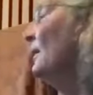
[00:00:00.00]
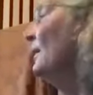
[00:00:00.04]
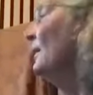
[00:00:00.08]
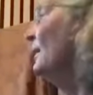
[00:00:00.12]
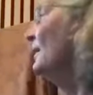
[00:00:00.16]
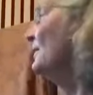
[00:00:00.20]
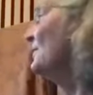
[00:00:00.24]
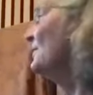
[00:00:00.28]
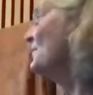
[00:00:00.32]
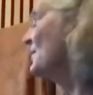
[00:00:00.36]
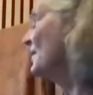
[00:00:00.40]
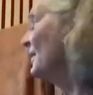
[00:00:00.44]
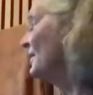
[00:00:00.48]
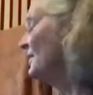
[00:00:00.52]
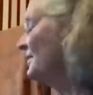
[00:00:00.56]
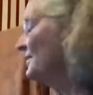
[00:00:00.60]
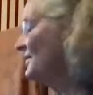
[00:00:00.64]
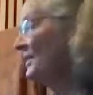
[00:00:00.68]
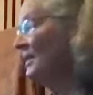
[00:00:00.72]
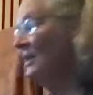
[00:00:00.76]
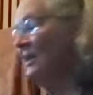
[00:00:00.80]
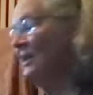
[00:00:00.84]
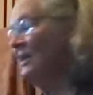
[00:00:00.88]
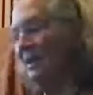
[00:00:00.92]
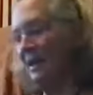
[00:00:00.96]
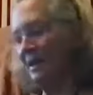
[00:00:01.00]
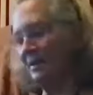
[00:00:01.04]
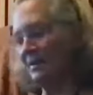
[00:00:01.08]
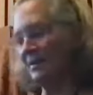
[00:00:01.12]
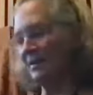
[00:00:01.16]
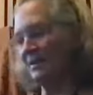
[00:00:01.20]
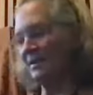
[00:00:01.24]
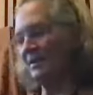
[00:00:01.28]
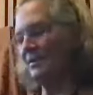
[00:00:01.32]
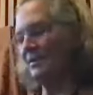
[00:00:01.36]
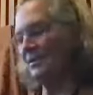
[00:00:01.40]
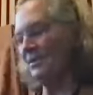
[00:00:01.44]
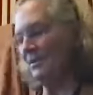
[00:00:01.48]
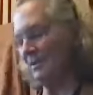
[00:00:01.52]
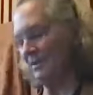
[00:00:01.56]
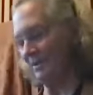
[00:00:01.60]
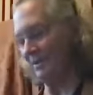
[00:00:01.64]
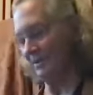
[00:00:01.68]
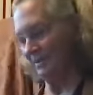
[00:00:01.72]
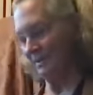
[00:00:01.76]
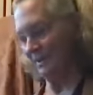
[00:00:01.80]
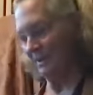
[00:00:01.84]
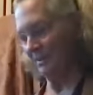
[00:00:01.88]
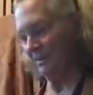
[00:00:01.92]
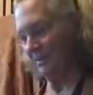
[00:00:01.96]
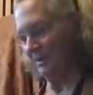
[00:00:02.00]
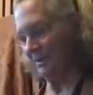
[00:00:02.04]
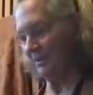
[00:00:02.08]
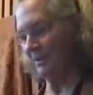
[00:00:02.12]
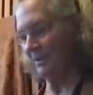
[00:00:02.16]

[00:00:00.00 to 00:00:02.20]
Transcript: it says in essence, let me